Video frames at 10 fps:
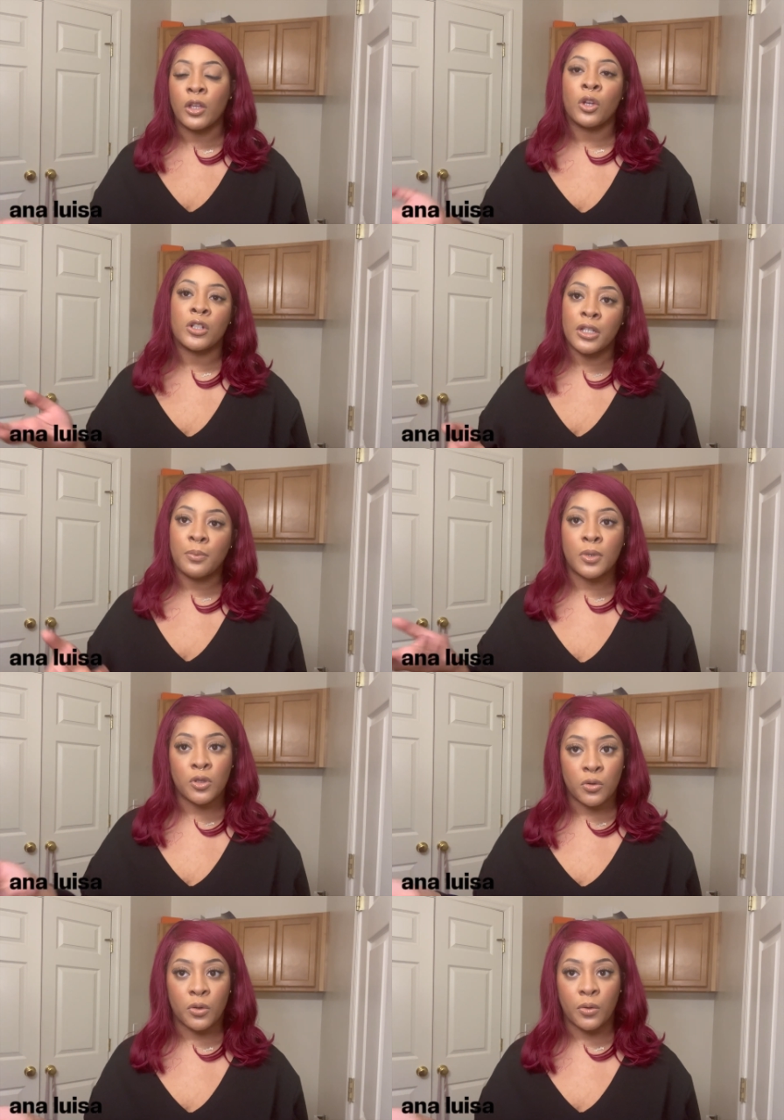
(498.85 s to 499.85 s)
your cheaper
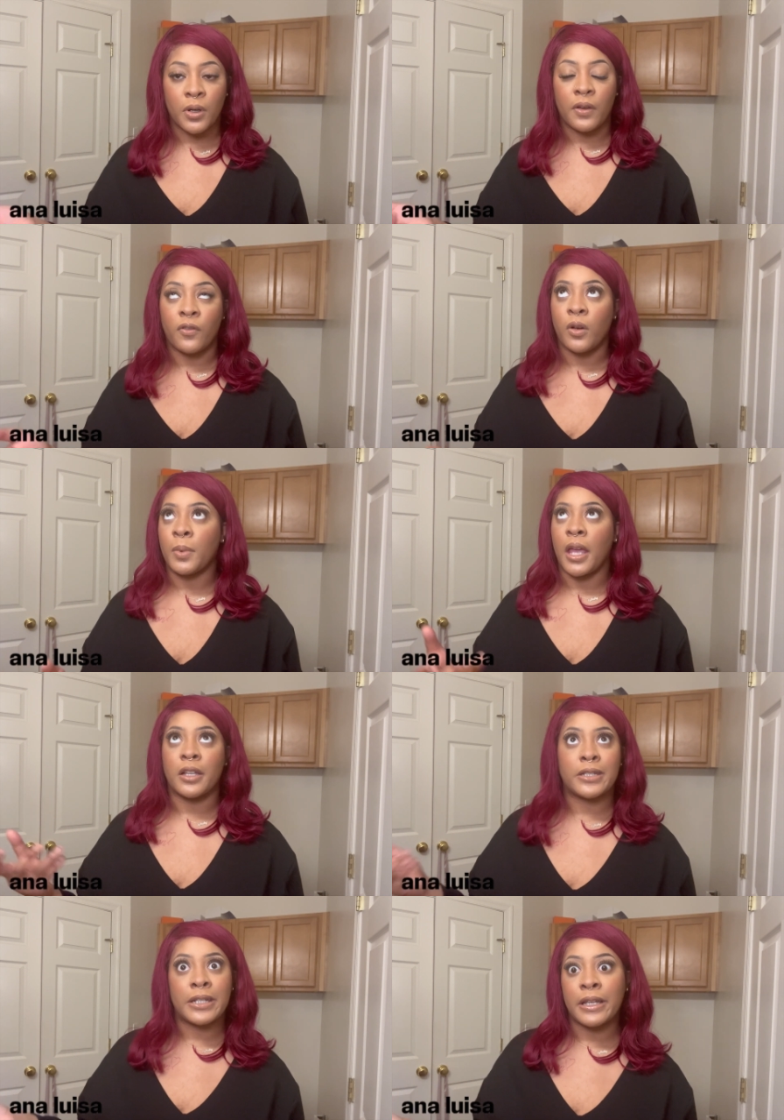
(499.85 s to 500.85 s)
jewelry from like
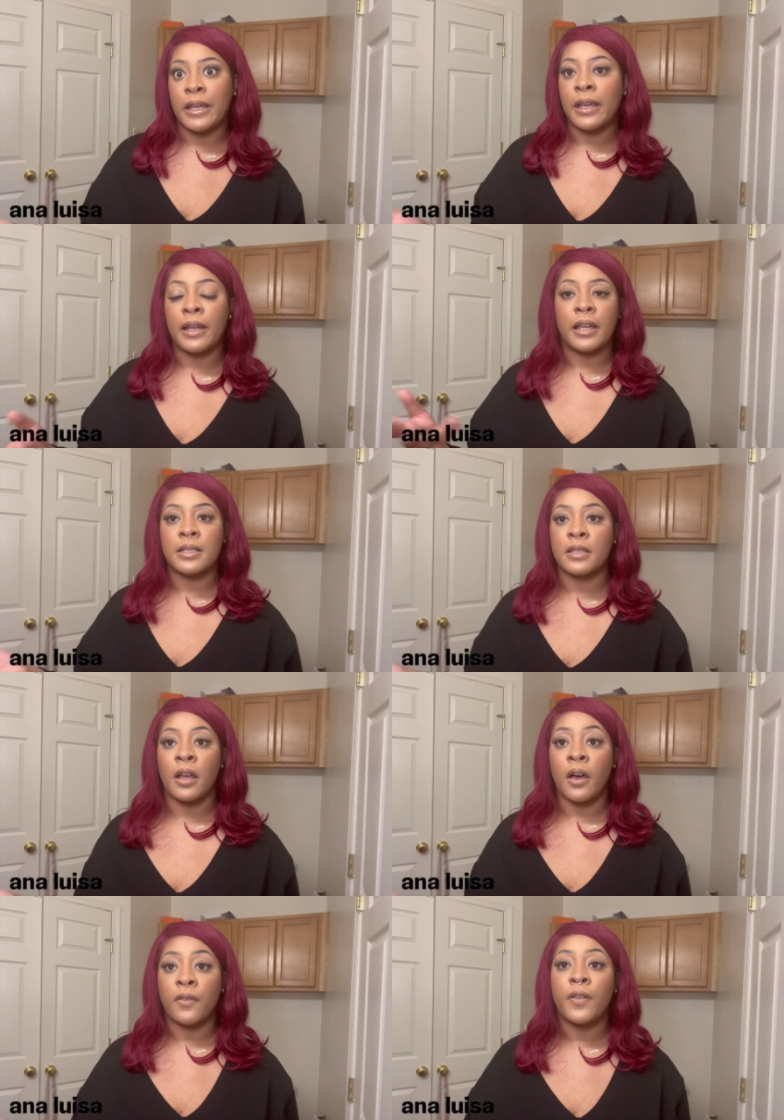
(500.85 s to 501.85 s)
Shein and
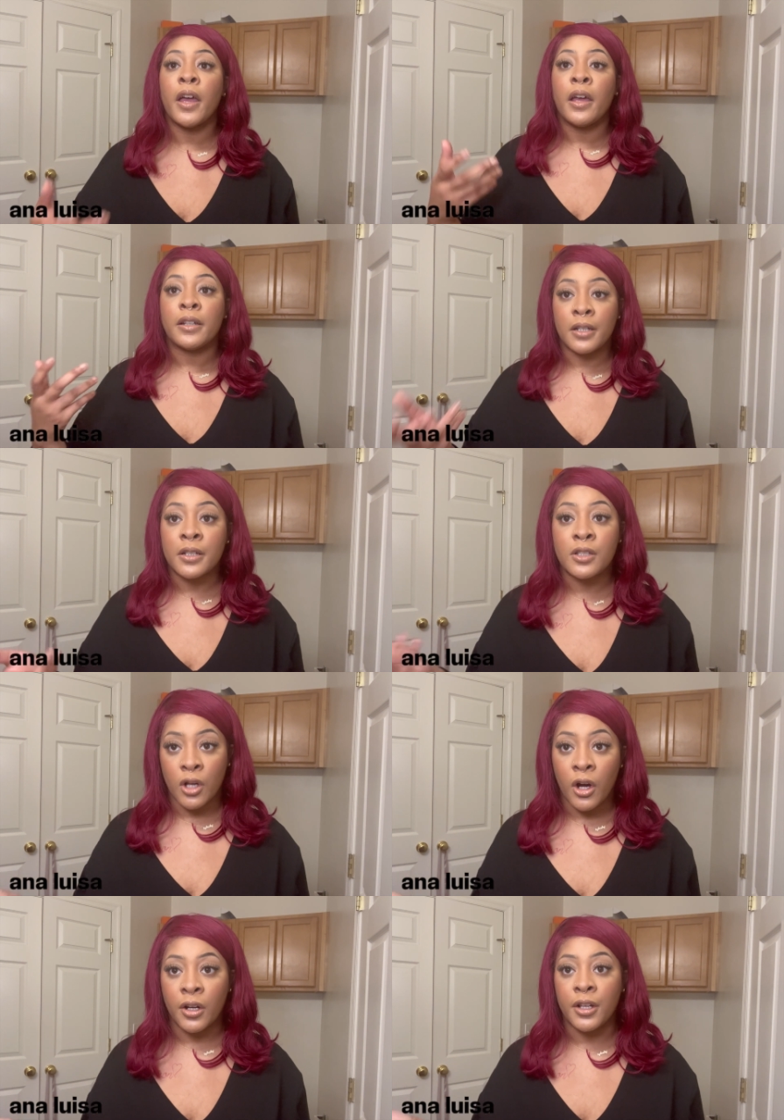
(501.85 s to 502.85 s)
stuff does
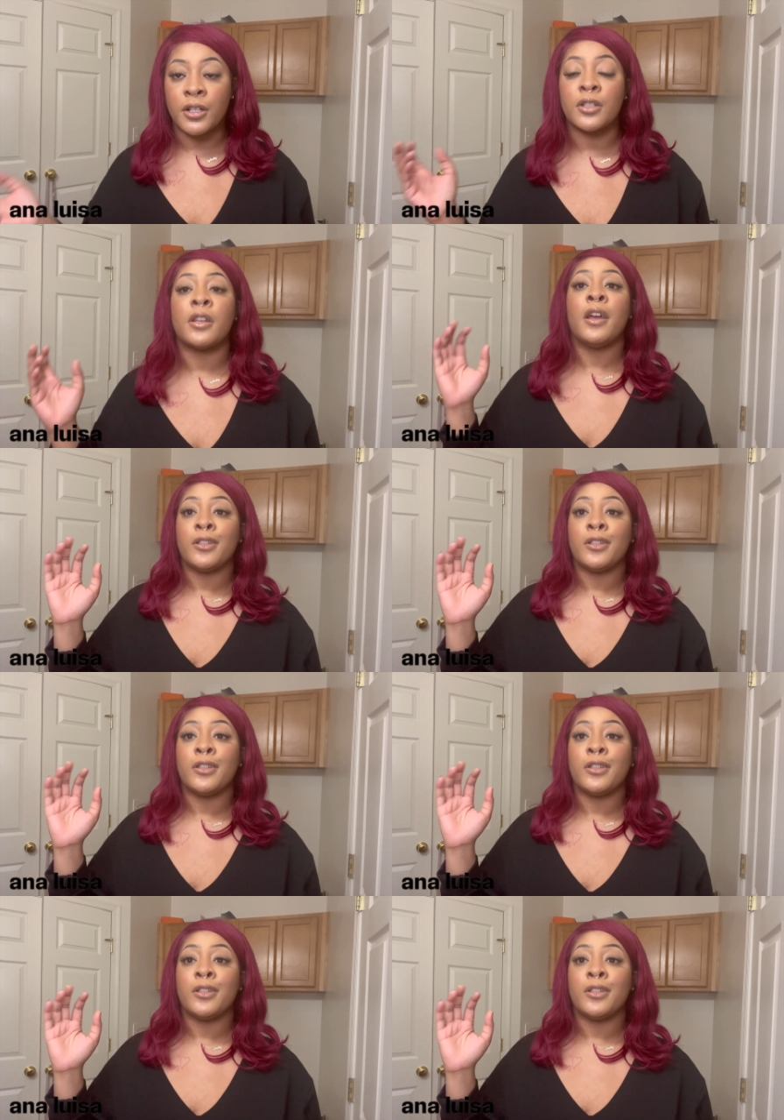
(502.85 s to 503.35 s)
tarnish,